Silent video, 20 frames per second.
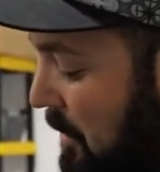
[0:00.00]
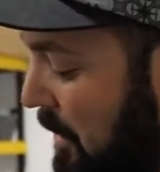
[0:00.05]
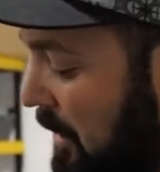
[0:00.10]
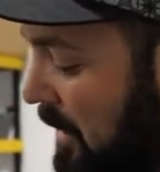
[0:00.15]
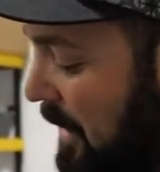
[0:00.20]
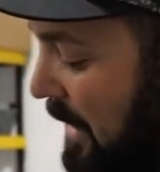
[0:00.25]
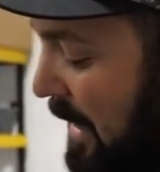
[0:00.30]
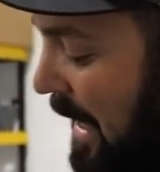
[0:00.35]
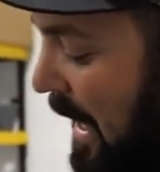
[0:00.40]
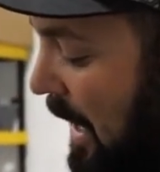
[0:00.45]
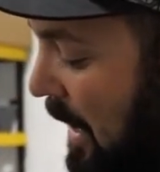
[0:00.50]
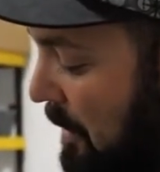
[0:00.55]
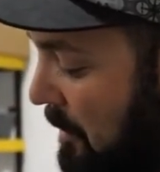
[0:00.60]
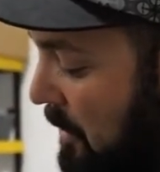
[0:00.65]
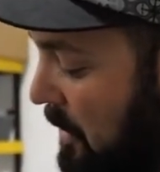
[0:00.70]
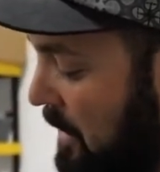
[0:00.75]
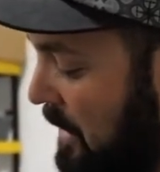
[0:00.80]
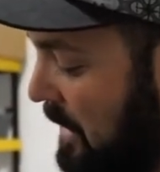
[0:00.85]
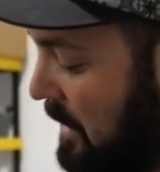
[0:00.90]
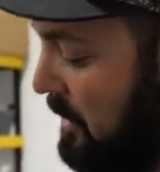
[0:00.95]
you really
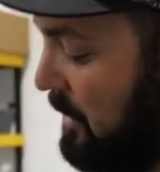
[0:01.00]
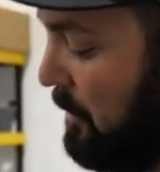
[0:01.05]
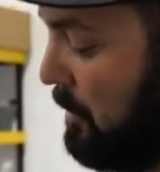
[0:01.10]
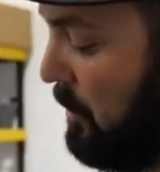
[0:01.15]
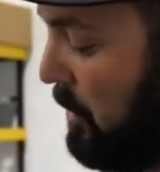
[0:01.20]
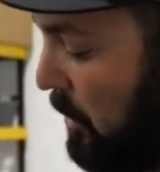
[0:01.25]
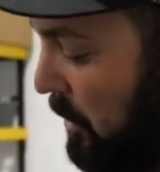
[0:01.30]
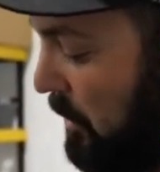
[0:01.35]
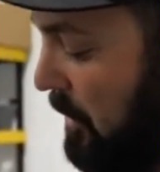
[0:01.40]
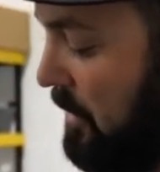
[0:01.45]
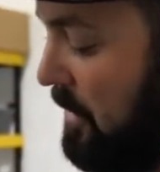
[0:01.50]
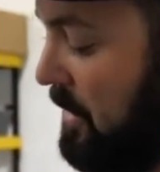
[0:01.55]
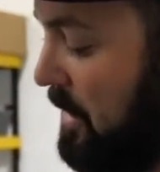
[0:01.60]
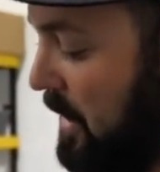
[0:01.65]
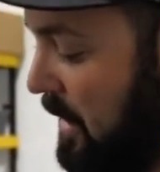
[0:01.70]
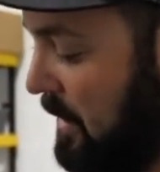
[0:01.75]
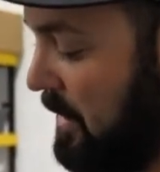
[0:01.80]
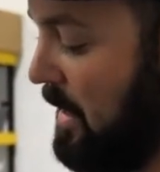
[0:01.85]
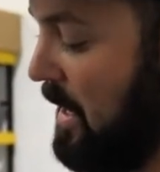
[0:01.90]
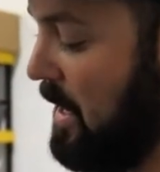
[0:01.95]
ever need to pull the
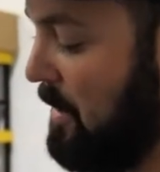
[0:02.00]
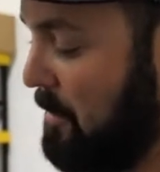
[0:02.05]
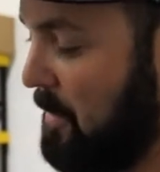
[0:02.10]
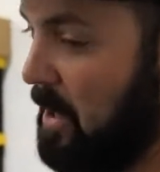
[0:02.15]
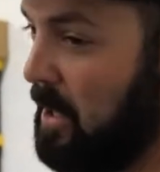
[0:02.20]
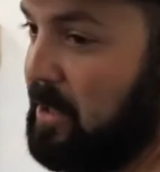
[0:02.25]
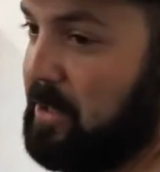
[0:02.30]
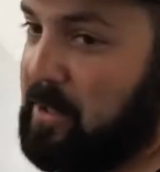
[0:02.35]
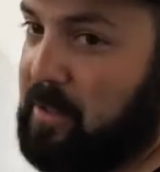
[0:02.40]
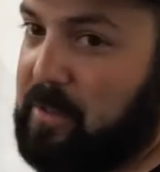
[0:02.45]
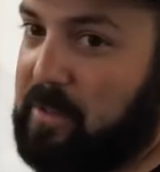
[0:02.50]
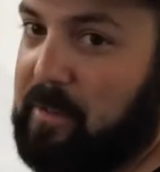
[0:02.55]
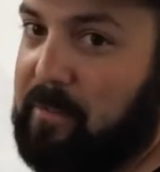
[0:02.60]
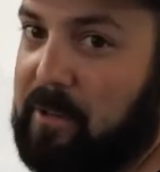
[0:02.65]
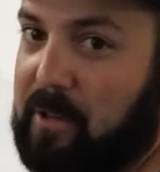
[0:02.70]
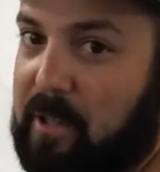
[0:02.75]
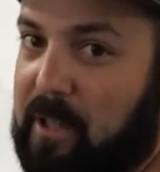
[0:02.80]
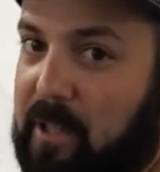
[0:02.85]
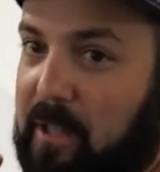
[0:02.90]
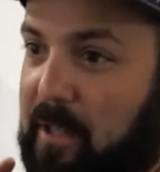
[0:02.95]
stick that much is
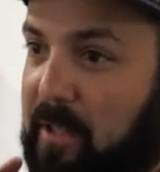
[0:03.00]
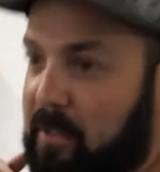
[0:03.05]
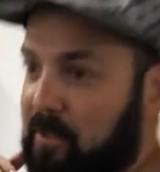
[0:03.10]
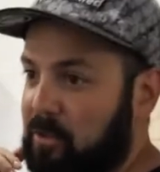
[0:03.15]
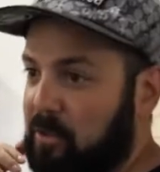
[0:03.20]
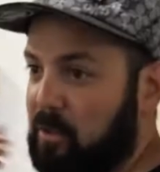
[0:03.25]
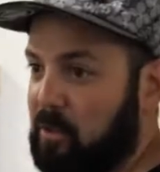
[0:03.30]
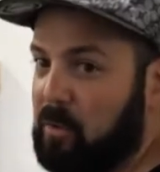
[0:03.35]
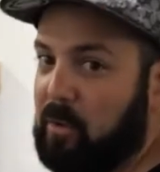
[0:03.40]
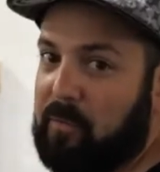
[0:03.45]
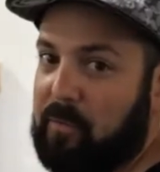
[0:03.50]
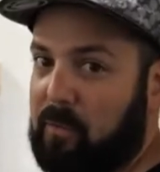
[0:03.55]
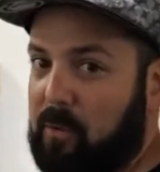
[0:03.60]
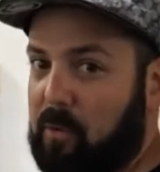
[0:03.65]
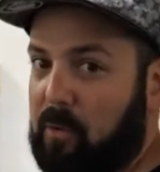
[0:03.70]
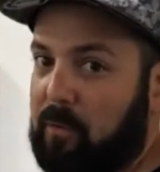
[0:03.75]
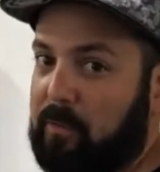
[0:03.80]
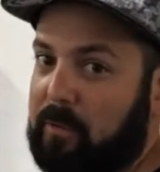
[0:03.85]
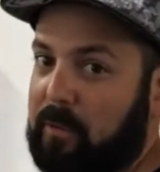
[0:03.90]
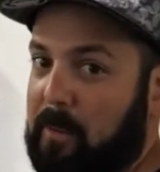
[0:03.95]
if you're gonna do a
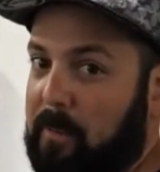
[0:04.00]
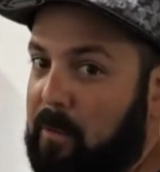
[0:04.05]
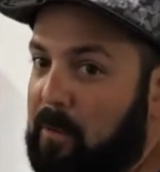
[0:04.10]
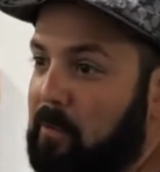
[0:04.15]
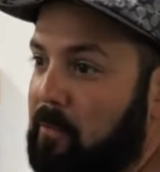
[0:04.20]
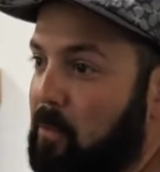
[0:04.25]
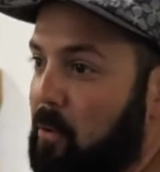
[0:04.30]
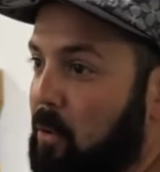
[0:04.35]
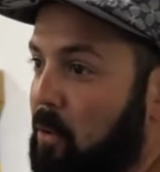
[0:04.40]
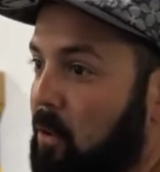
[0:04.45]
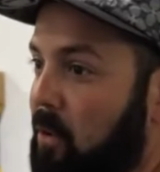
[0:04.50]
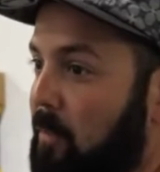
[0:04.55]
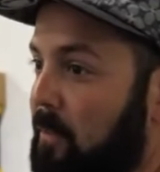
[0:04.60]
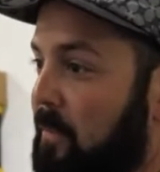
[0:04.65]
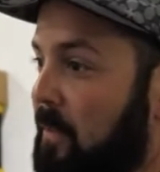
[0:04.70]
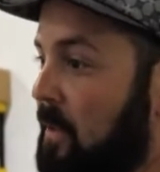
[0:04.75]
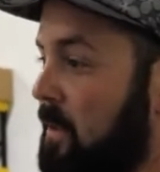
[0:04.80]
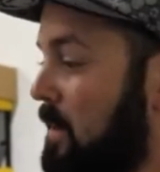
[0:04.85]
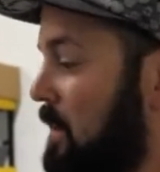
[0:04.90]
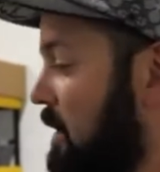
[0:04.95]
full flipper roll.
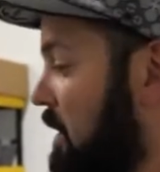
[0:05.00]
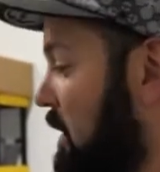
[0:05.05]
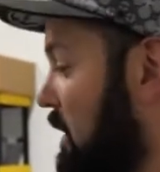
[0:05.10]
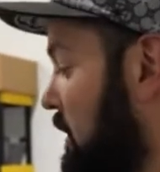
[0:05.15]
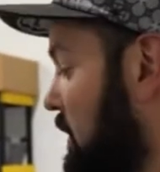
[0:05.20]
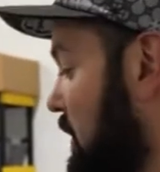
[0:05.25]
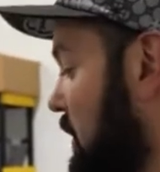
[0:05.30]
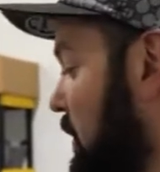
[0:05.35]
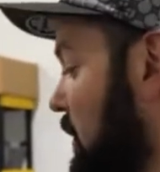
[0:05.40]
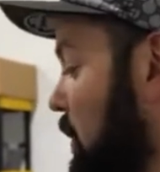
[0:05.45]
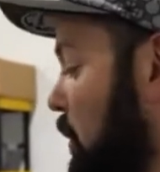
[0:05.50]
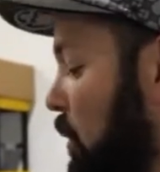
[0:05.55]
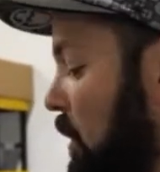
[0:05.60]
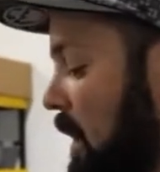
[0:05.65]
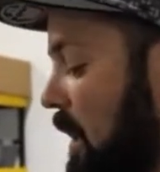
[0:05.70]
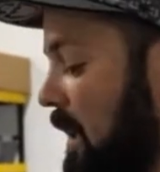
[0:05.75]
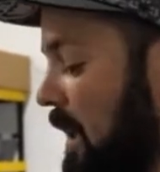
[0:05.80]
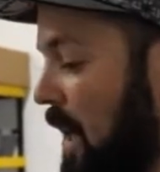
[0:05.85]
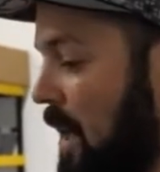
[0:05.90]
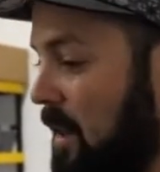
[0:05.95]
So
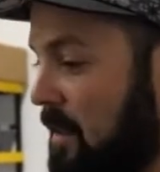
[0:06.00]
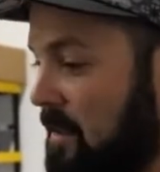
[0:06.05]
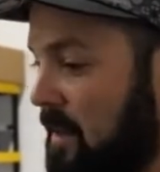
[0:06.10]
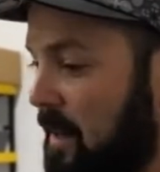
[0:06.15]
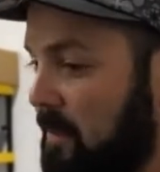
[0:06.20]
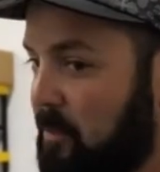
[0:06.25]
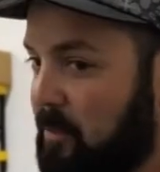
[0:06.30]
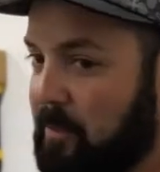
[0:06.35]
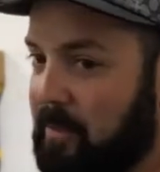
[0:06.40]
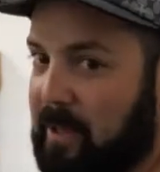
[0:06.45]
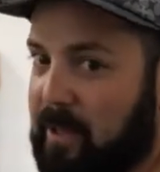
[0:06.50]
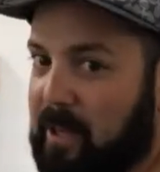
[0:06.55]
what a lot of times